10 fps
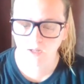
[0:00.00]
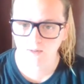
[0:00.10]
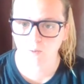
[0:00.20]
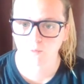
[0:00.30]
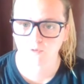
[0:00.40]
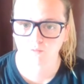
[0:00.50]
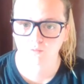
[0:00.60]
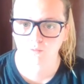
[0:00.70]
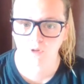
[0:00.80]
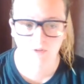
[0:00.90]
that was
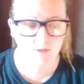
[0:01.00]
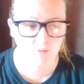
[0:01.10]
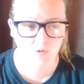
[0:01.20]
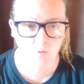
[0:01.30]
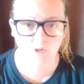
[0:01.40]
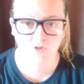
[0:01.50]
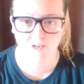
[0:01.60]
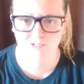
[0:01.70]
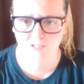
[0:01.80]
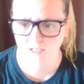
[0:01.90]
quite
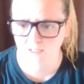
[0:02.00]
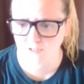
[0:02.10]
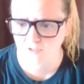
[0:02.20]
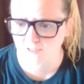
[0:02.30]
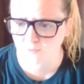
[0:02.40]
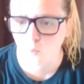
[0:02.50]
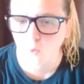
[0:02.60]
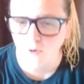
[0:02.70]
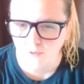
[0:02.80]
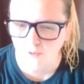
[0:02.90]
tragic, actually. That's
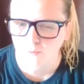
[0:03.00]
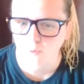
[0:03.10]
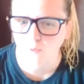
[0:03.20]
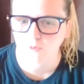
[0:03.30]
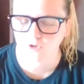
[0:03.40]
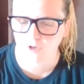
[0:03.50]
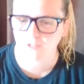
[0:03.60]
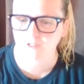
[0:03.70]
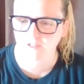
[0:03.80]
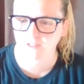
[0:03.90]
one of the most
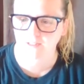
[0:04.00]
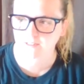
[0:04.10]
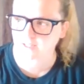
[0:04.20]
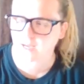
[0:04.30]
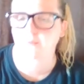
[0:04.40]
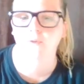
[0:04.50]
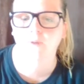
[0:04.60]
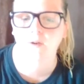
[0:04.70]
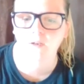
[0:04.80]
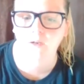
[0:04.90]
tragic things that's happened
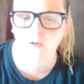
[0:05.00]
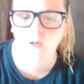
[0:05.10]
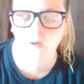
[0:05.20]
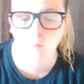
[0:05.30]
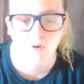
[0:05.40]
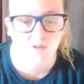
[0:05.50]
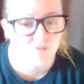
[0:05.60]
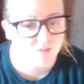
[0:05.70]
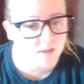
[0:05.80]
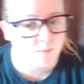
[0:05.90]
around here. One
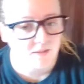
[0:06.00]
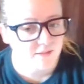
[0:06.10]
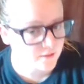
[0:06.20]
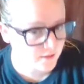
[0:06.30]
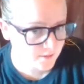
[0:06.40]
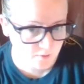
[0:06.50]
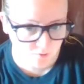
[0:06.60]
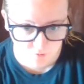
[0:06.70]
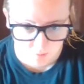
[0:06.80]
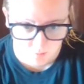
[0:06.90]
of the, because there has been a
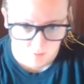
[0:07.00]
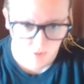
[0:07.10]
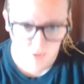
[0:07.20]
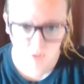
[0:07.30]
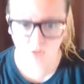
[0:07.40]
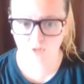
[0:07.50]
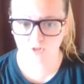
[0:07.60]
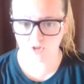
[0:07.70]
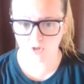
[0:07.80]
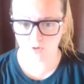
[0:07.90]
few.
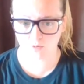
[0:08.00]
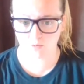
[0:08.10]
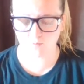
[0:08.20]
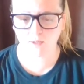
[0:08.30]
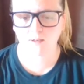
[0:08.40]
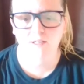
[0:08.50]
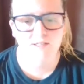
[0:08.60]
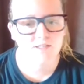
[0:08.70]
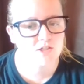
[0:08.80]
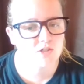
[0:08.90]
So Final
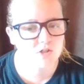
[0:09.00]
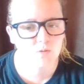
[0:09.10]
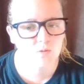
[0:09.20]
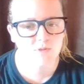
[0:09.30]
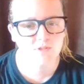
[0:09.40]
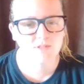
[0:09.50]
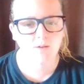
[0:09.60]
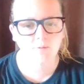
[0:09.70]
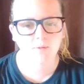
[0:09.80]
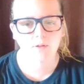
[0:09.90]
Destination 2 is
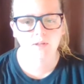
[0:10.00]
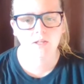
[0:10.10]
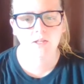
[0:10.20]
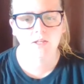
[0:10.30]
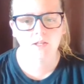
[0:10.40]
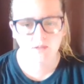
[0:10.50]
definitely